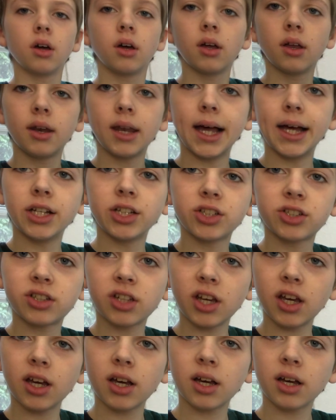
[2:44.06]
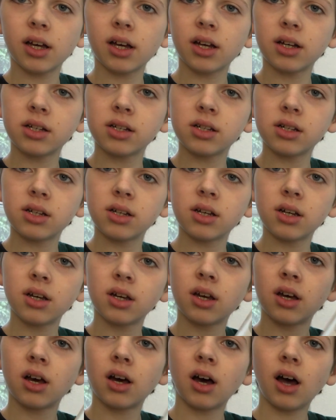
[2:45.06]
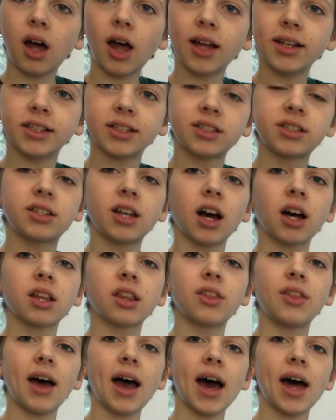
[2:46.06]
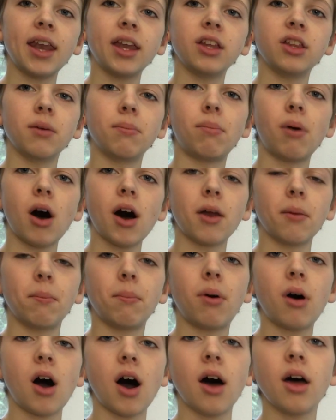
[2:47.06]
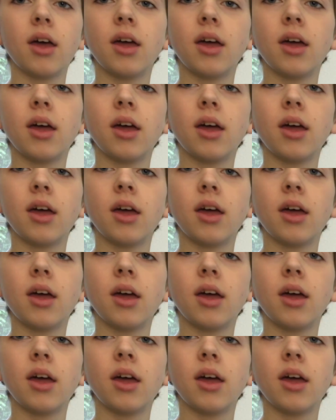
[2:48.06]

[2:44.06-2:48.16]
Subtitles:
Now you see, I stuck that in the bottom pot,